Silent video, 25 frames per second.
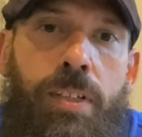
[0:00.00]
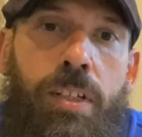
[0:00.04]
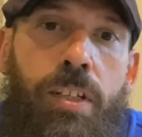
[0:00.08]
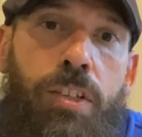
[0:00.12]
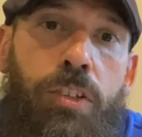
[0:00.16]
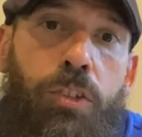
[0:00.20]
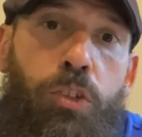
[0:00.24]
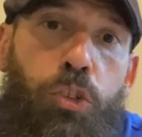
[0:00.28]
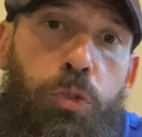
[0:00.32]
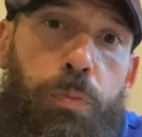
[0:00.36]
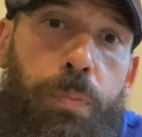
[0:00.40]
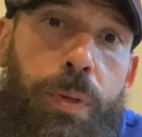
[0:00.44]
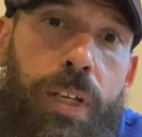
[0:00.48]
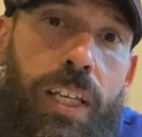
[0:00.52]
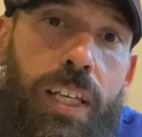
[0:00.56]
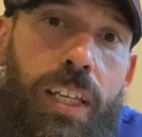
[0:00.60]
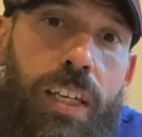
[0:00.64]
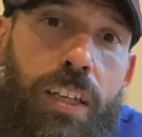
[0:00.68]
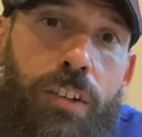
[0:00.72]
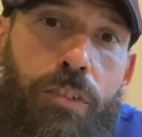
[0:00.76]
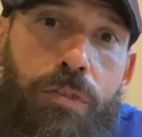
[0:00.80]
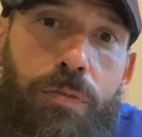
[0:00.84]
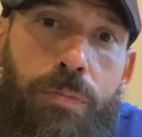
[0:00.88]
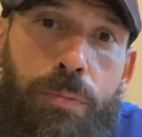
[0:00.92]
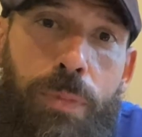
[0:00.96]
So
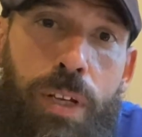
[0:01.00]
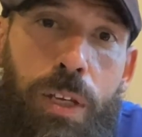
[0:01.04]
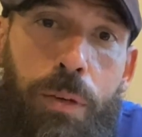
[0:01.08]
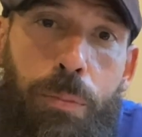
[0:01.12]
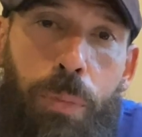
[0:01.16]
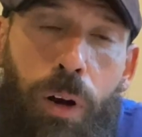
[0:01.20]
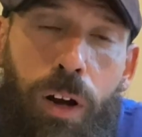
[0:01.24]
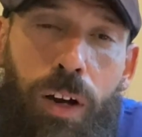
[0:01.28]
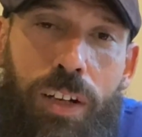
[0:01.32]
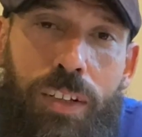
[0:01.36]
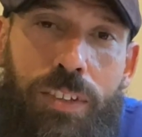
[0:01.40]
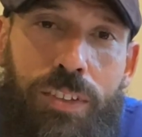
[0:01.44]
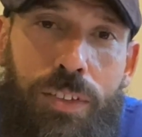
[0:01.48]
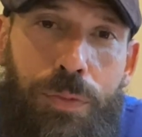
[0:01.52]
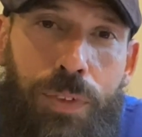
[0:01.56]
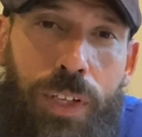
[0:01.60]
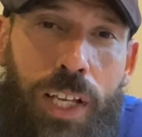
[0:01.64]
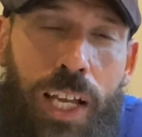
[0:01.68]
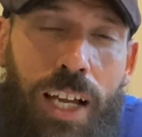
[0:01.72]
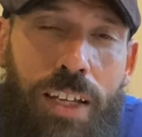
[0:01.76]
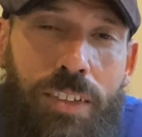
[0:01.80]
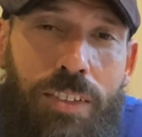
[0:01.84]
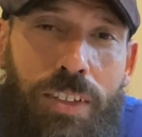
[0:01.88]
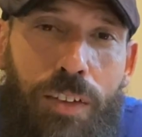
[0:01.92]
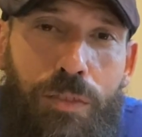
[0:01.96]
speaking of mid bunks, if you
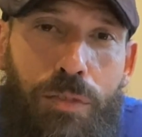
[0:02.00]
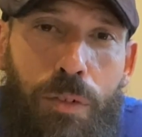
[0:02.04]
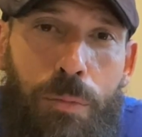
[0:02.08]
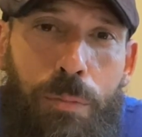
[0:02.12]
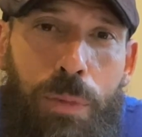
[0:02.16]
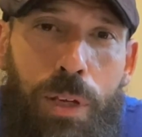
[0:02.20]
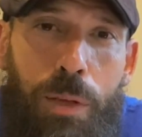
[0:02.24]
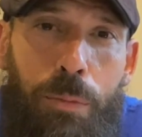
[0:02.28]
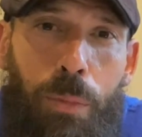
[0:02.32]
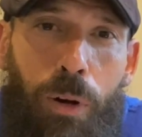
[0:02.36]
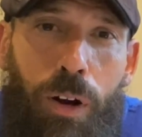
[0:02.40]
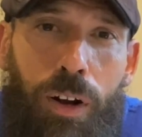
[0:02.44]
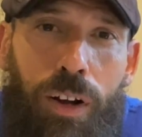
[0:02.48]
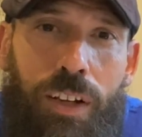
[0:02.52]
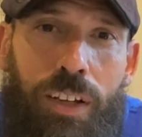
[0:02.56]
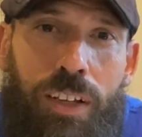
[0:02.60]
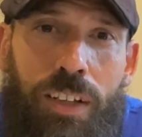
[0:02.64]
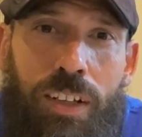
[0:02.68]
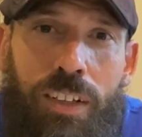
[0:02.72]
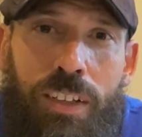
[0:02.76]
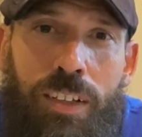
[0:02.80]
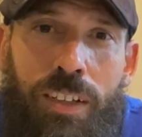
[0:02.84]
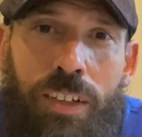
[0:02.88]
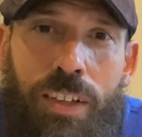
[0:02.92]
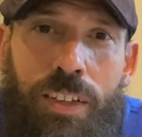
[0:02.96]
guys have a mid bunk,
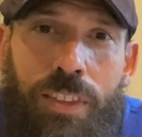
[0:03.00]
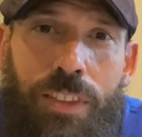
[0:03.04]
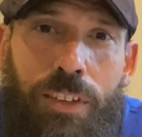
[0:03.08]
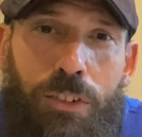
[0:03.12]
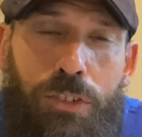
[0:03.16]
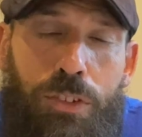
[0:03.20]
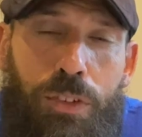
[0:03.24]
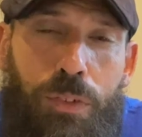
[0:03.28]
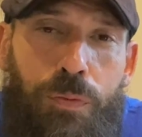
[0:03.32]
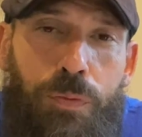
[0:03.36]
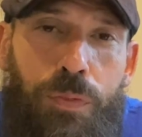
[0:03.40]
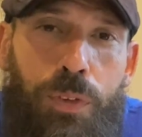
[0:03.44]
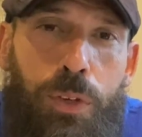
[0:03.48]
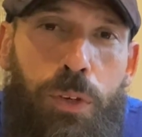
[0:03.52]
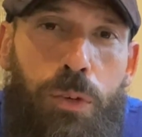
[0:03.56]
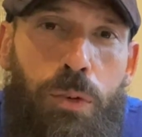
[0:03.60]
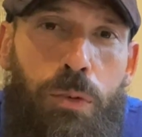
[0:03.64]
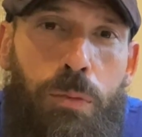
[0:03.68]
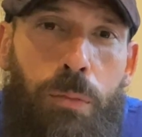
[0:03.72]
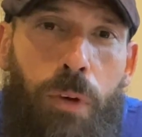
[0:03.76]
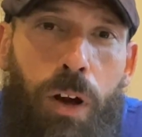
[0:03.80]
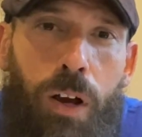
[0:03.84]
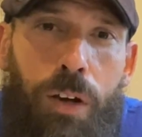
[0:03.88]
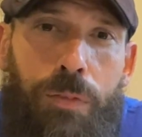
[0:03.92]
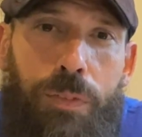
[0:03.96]
there's a few
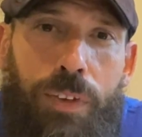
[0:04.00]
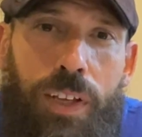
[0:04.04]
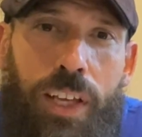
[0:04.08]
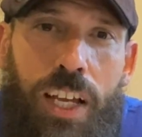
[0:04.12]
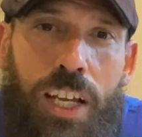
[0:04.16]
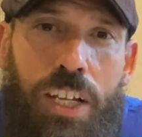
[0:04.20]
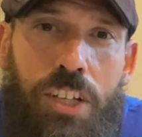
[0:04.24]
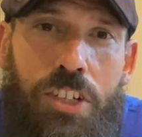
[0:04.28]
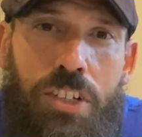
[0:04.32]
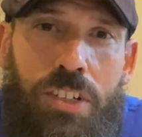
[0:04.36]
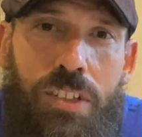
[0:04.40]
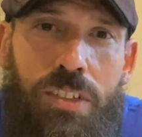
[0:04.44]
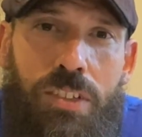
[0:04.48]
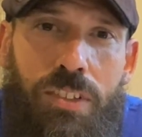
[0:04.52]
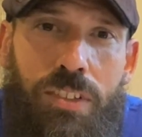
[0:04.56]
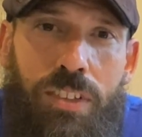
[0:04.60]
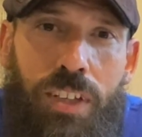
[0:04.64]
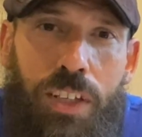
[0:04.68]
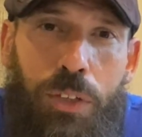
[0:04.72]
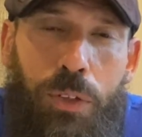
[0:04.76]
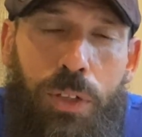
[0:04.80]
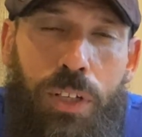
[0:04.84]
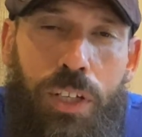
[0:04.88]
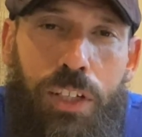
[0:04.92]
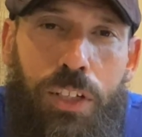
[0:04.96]
modifications
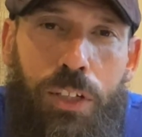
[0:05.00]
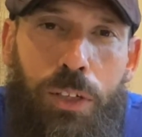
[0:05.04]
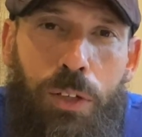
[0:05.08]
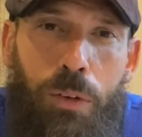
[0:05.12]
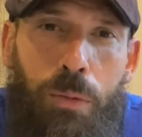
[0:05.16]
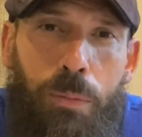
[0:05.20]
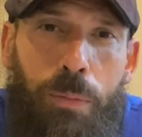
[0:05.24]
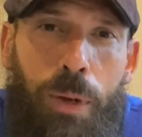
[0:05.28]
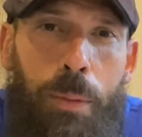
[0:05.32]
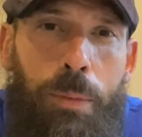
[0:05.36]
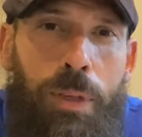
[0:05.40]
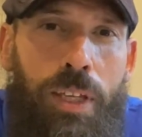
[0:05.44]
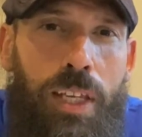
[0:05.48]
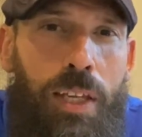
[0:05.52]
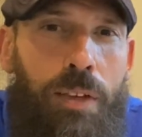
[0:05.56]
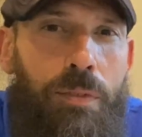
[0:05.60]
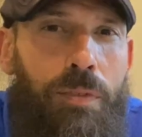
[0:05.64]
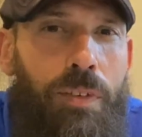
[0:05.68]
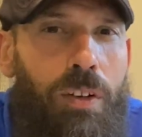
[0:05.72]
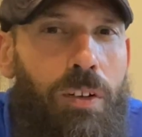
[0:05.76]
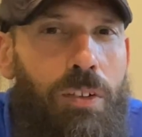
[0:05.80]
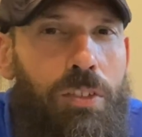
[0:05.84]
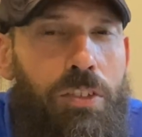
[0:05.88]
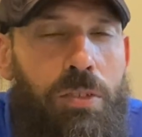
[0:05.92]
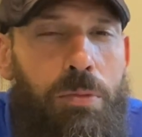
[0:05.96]
that you can do, maybe
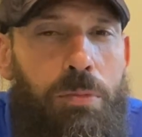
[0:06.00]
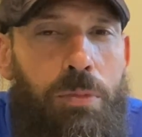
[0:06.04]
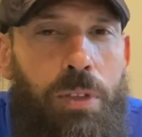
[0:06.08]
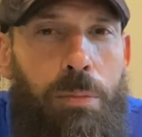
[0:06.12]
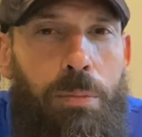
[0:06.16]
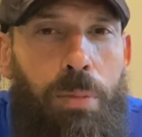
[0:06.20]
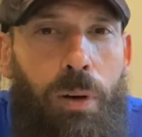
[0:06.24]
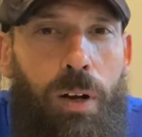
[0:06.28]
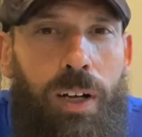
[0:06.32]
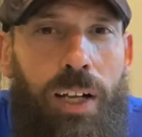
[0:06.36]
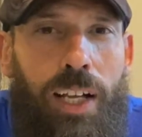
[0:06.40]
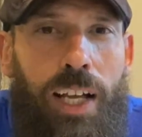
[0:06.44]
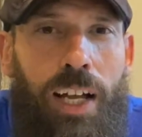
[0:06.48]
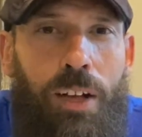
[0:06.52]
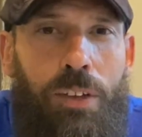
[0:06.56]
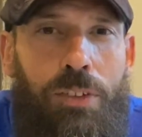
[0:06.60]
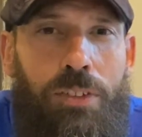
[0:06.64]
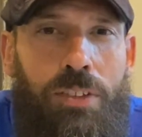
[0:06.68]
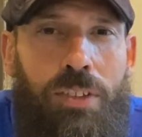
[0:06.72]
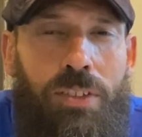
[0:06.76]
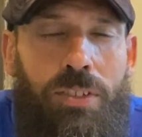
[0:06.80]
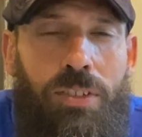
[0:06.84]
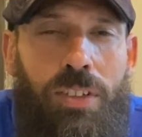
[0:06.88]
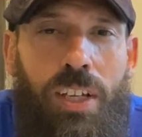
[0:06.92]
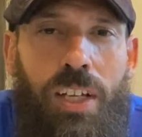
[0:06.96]
even on some of the bunk
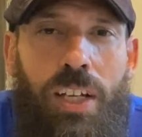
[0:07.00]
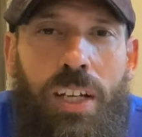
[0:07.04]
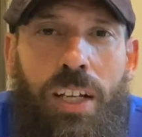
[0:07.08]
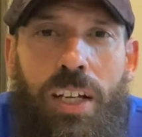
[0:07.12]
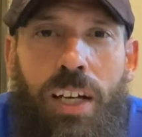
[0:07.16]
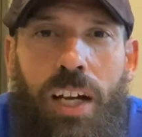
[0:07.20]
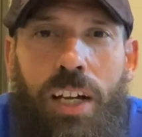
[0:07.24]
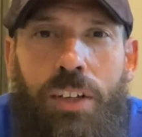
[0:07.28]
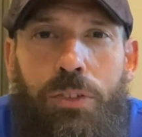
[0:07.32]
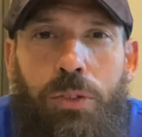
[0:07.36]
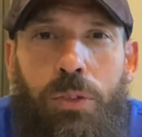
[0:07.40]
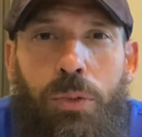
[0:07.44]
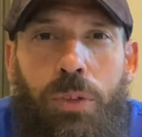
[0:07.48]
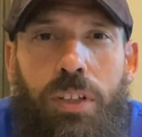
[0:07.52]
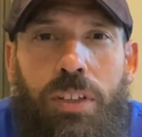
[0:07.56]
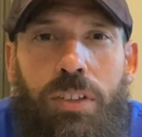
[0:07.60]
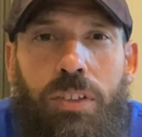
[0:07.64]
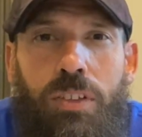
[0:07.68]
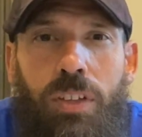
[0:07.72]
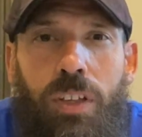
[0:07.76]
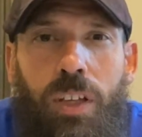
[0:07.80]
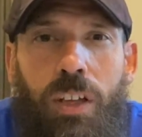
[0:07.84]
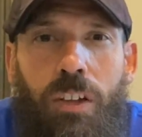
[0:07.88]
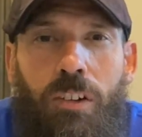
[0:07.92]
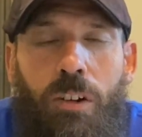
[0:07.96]
houses. As you can
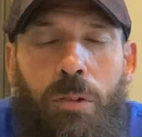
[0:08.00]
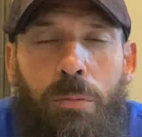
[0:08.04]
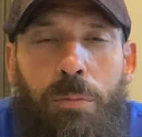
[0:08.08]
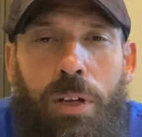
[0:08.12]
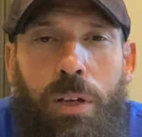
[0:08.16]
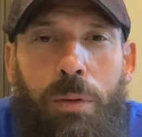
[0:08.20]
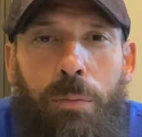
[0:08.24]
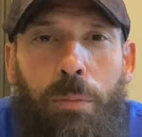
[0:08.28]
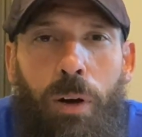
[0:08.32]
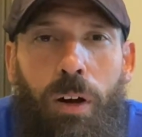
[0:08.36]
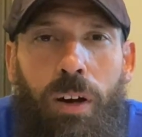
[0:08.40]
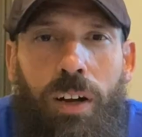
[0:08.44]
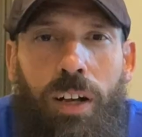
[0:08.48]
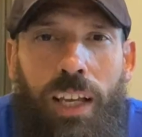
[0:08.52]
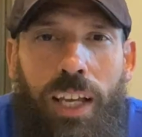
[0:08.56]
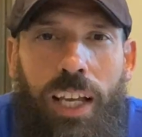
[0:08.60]
see in our mid bunk,